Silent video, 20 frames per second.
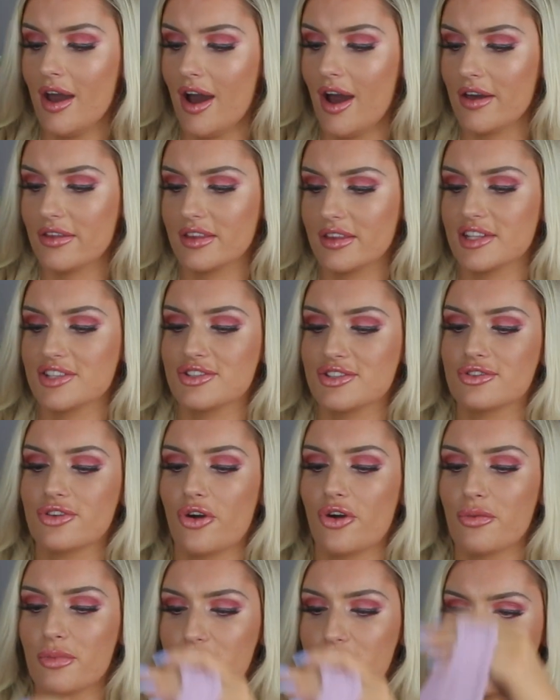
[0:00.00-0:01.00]
I think there's
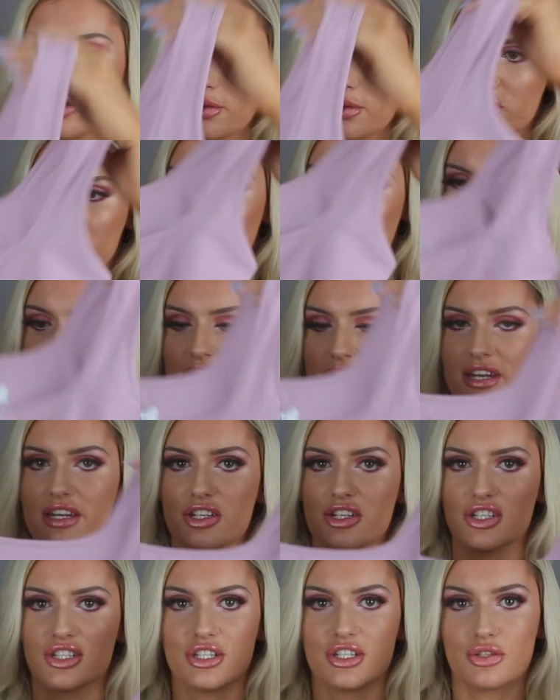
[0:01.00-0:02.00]
so much option with it, and
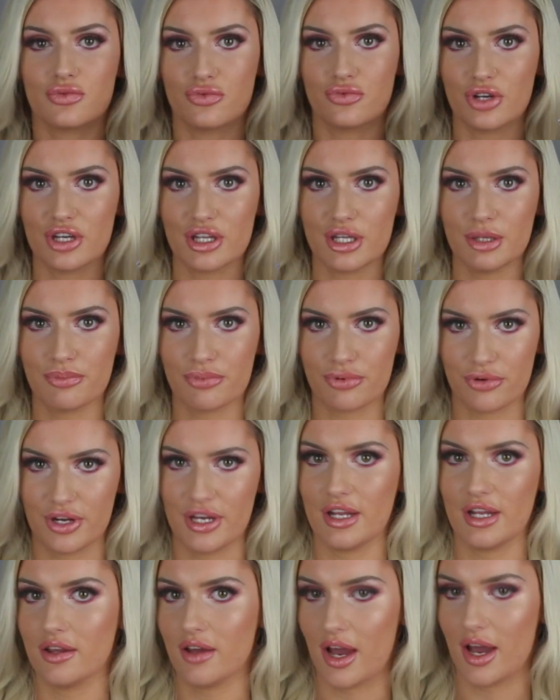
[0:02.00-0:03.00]
it's just this really
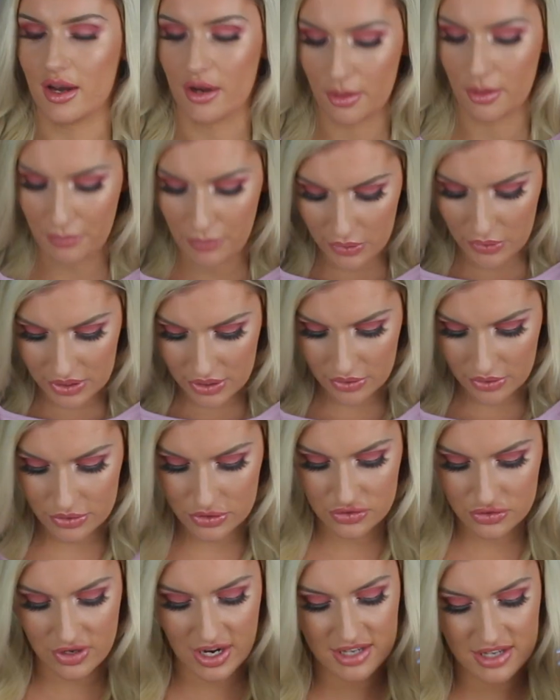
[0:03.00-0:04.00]
pretty lilac
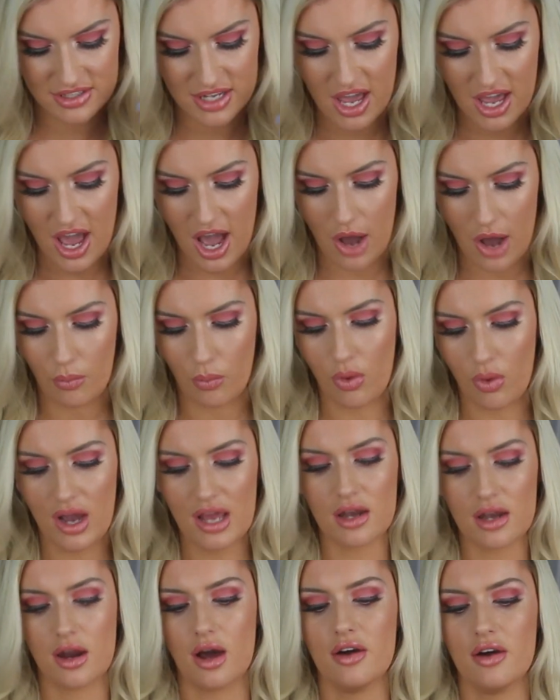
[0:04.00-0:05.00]
bodycon dress, and what
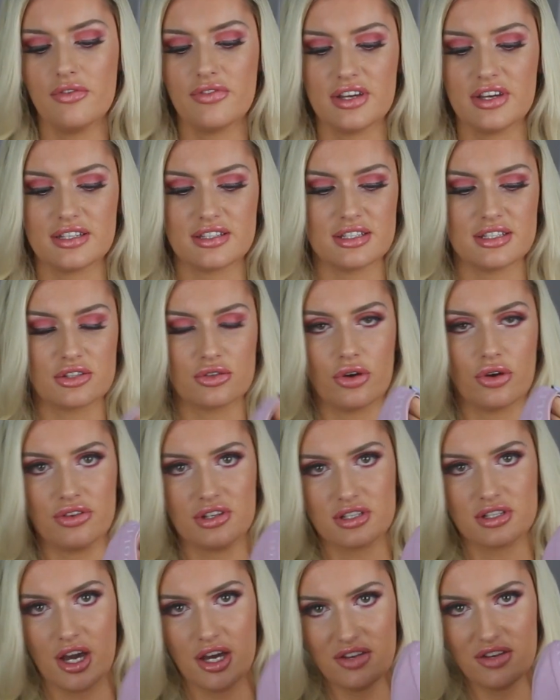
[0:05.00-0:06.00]
I love is it's got
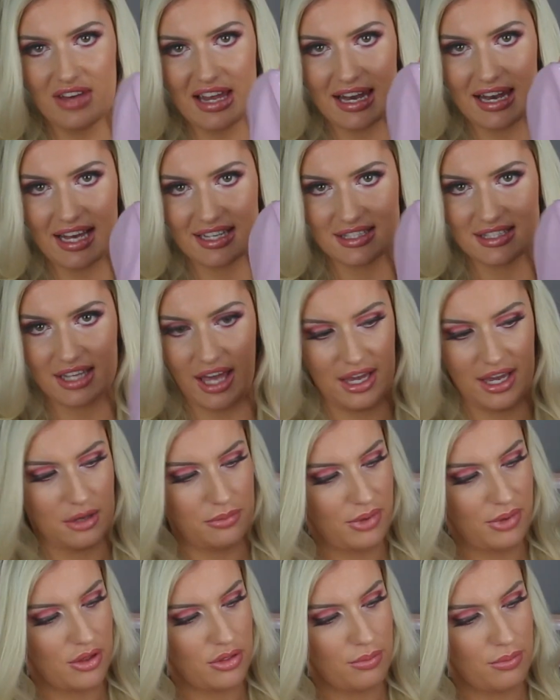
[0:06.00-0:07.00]
this kind of elasticated
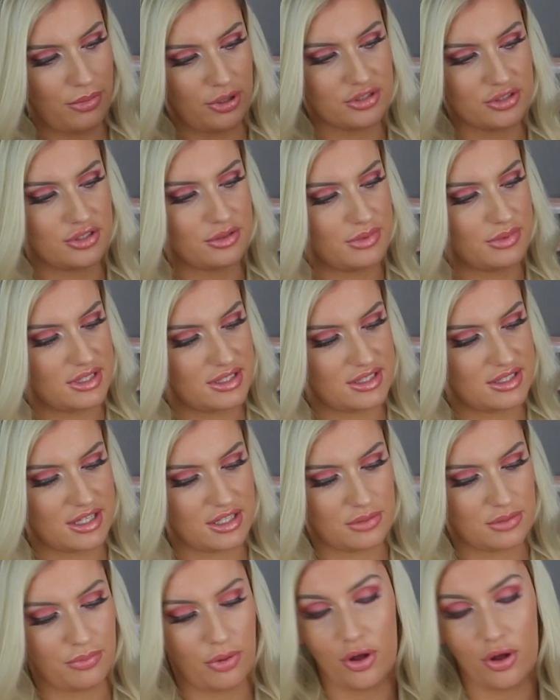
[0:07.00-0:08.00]
bit at the bottom that
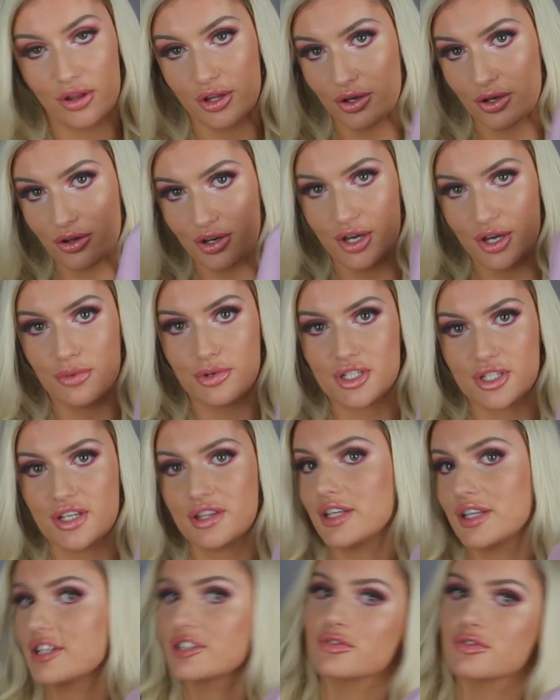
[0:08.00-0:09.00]
says Poly on it, which I
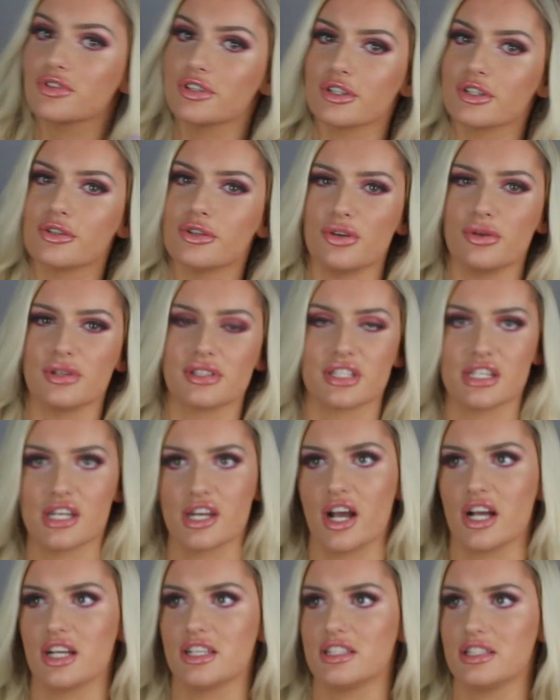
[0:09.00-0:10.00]
think is really cool. It's a
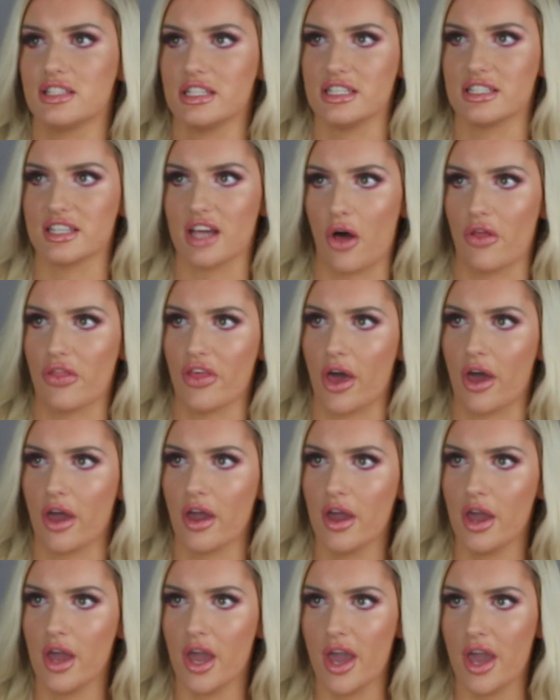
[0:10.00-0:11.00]
nice detail
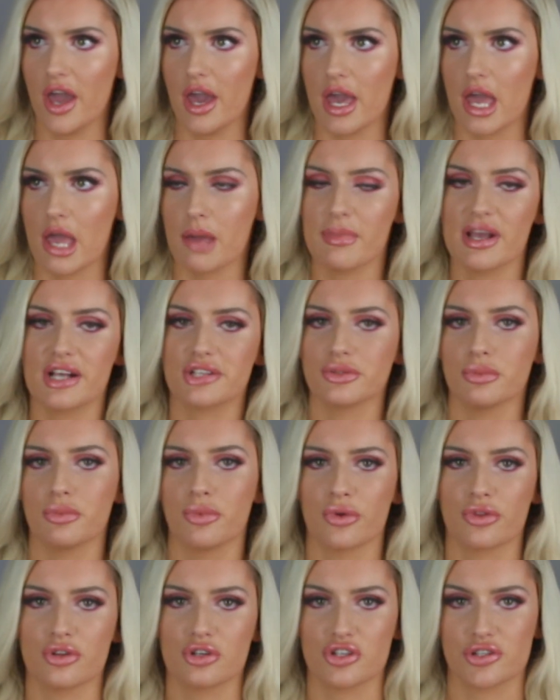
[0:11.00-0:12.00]
that it makes it
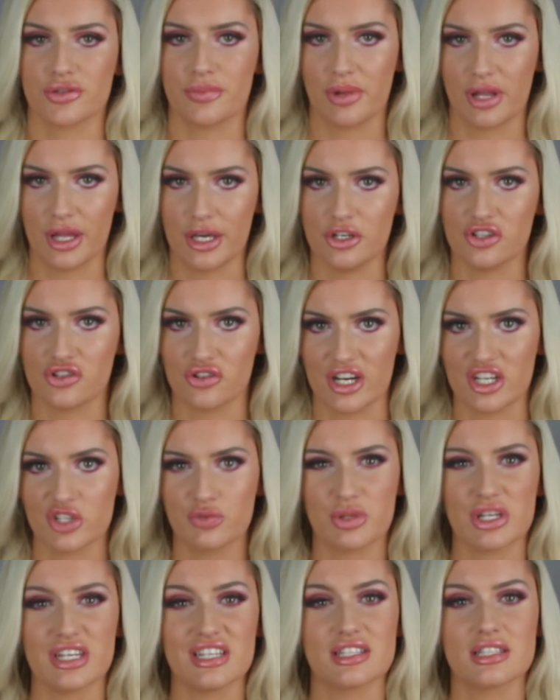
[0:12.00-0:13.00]
more than just a plain dress,
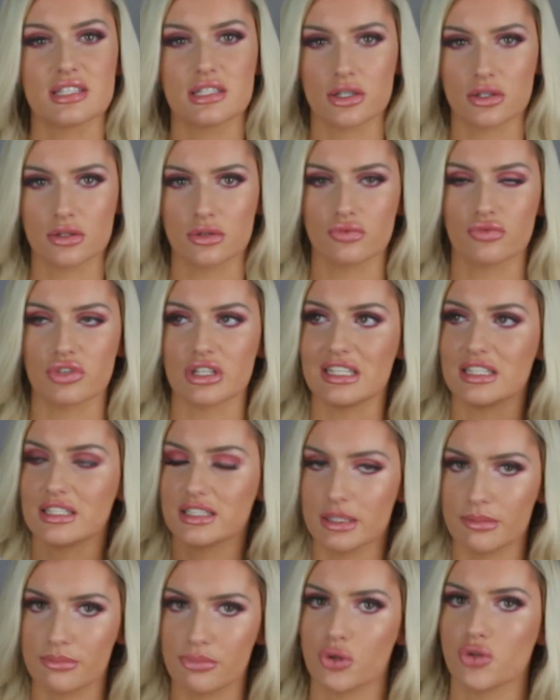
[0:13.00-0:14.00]
but it's still really
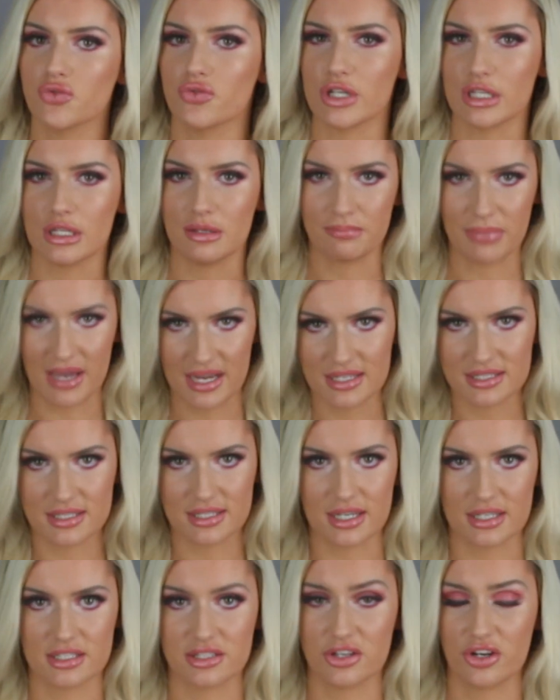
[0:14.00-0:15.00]
simple, really
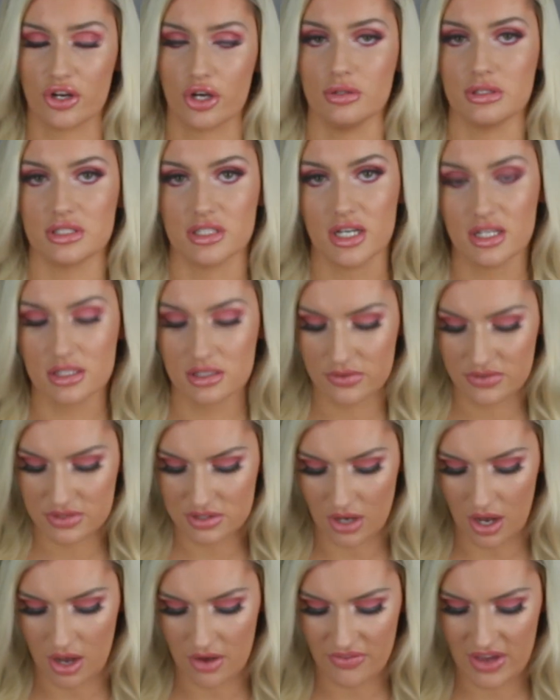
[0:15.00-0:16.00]
basic. It's going to go with tons of
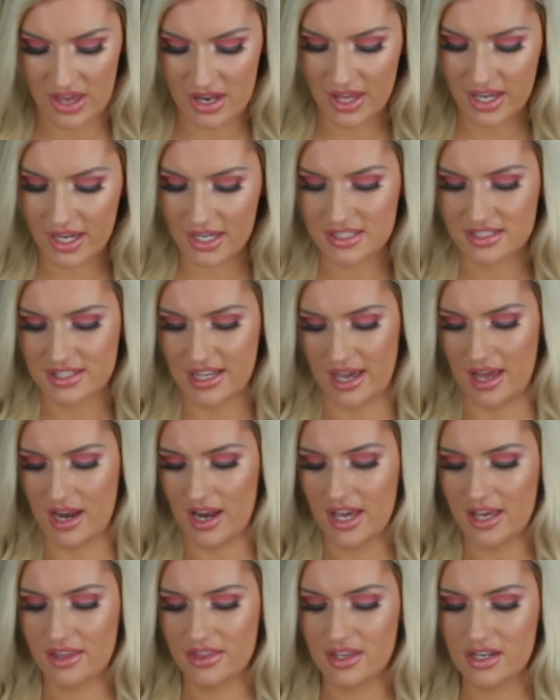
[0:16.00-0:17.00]
stuff, and like I say, I
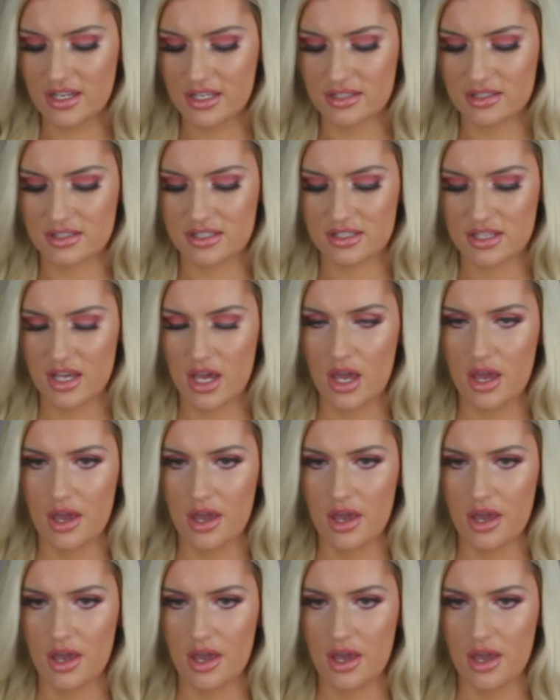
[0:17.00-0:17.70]
like that it's